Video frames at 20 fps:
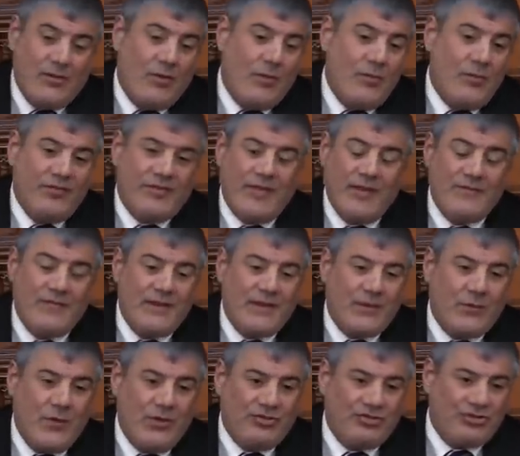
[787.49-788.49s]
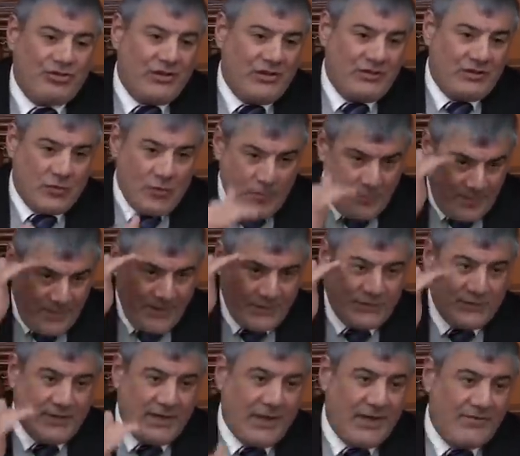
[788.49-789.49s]
Almost every question
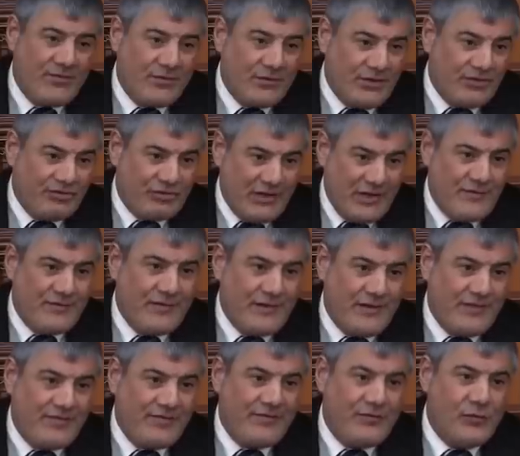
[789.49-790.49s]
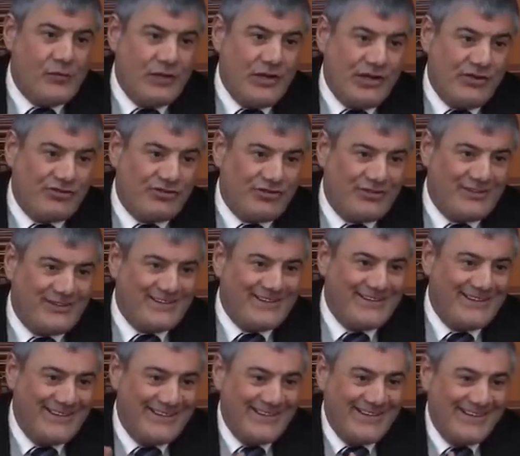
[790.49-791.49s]
compared to the Chazon Ish level is foolish.
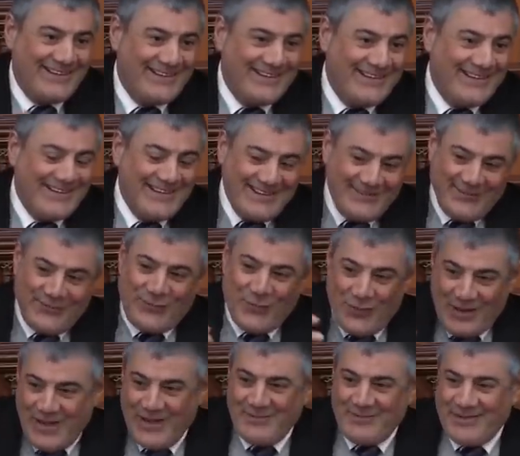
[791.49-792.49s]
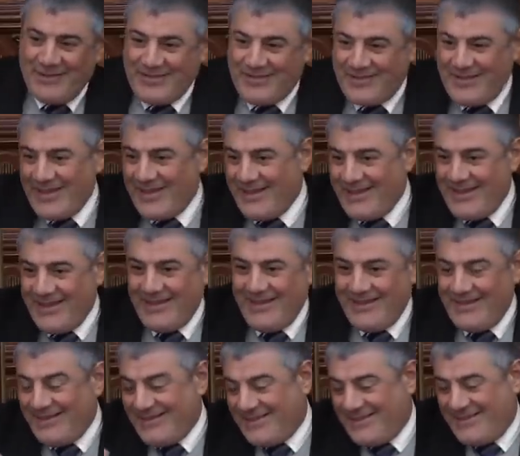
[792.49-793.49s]
For him, it's
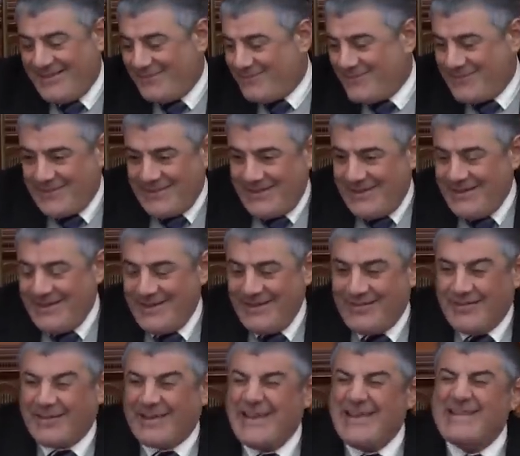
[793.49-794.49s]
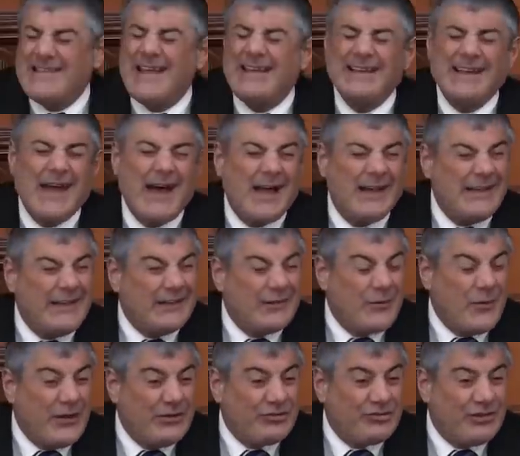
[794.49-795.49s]
a it's kindergarten
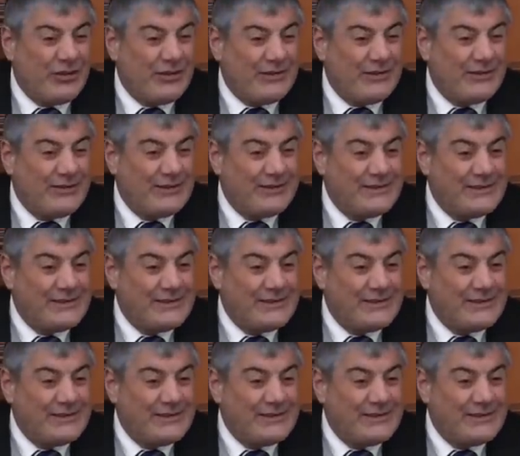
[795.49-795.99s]
question.